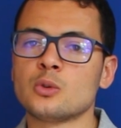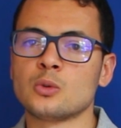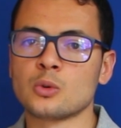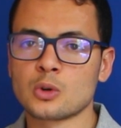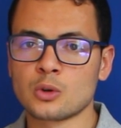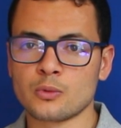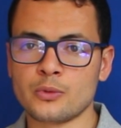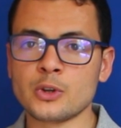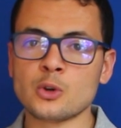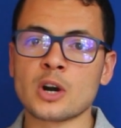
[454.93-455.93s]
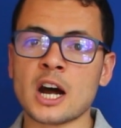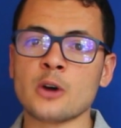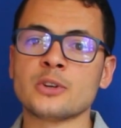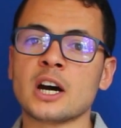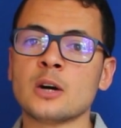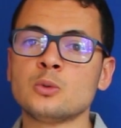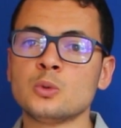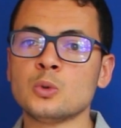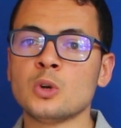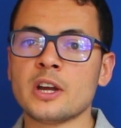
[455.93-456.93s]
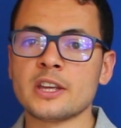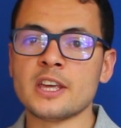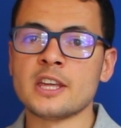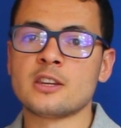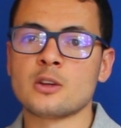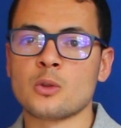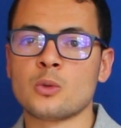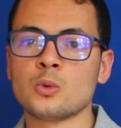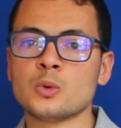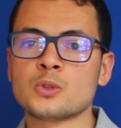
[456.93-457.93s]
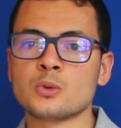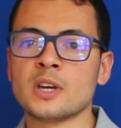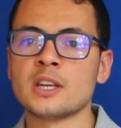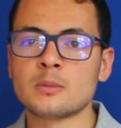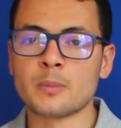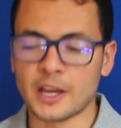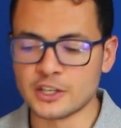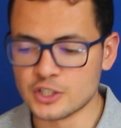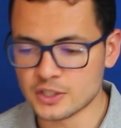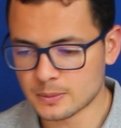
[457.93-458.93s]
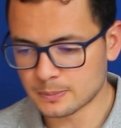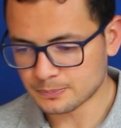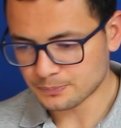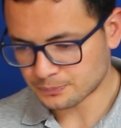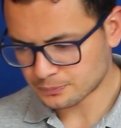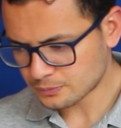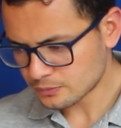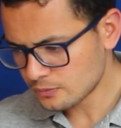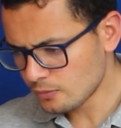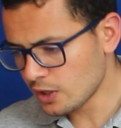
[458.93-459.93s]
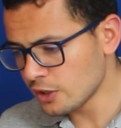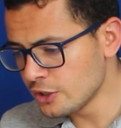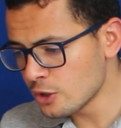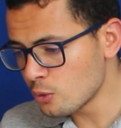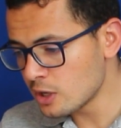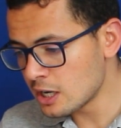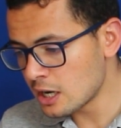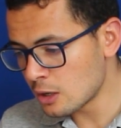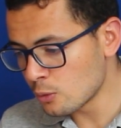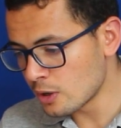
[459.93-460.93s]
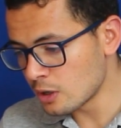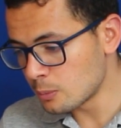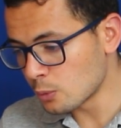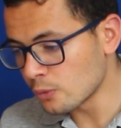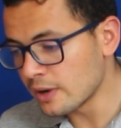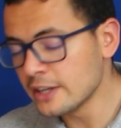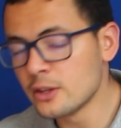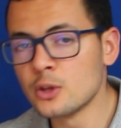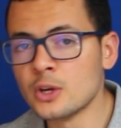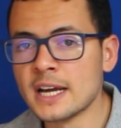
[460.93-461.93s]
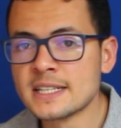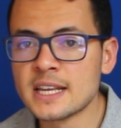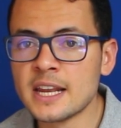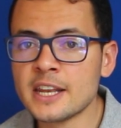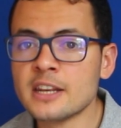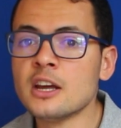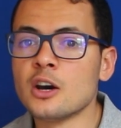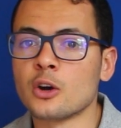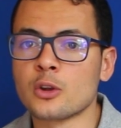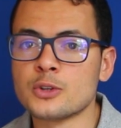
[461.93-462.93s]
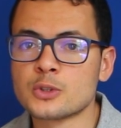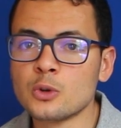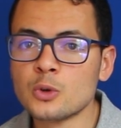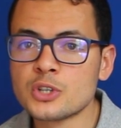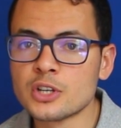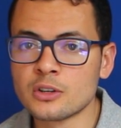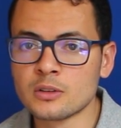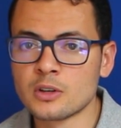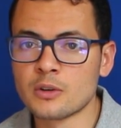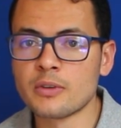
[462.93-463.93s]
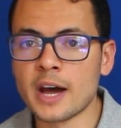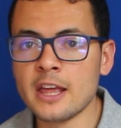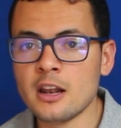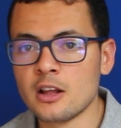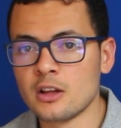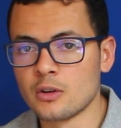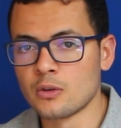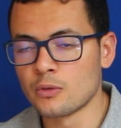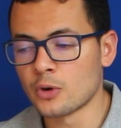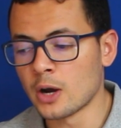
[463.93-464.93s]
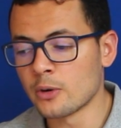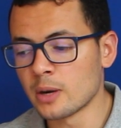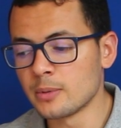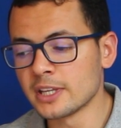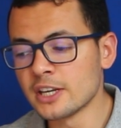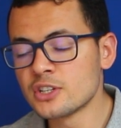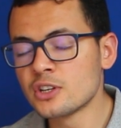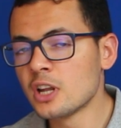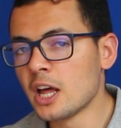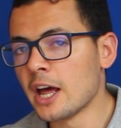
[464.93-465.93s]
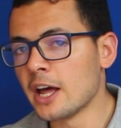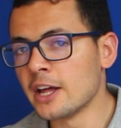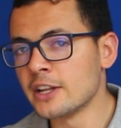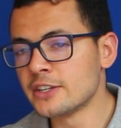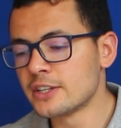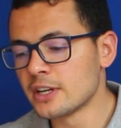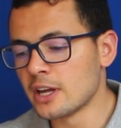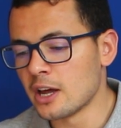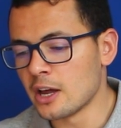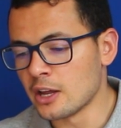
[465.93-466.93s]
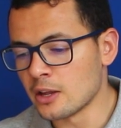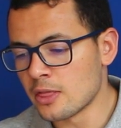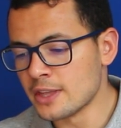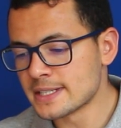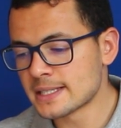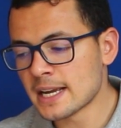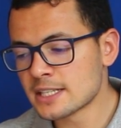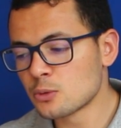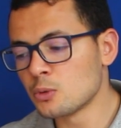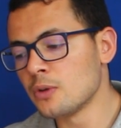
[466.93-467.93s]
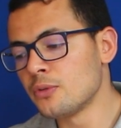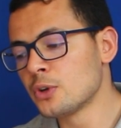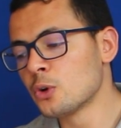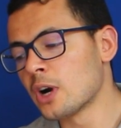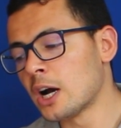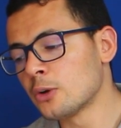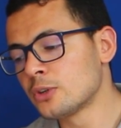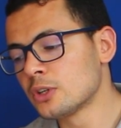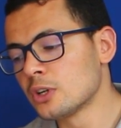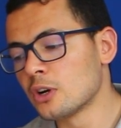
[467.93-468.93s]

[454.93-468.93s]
to figure out how to get those NuGet packages here we'll, we will provide the SLN or the solution file for our application and uh, this task will figure out